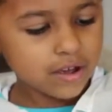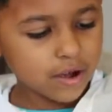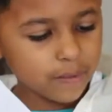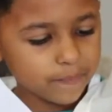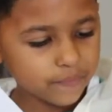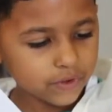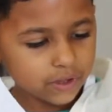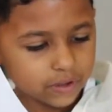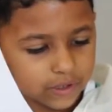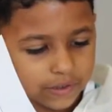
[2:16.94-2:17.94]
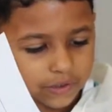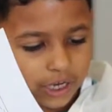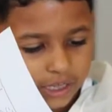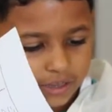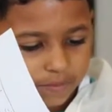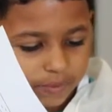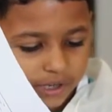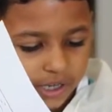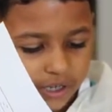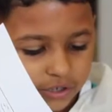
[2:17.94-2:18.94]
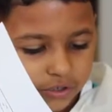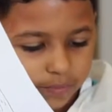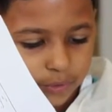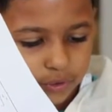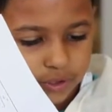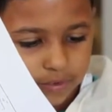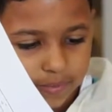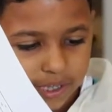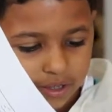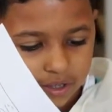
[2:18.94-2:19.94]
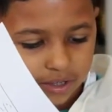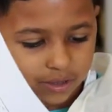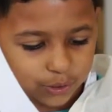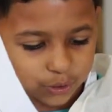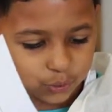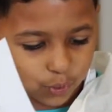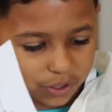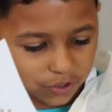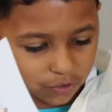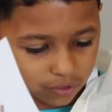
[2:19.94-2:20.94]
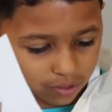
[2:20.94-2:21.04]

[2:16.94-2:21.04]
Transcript: Um, the chocolate pudding is supposed to be the soil.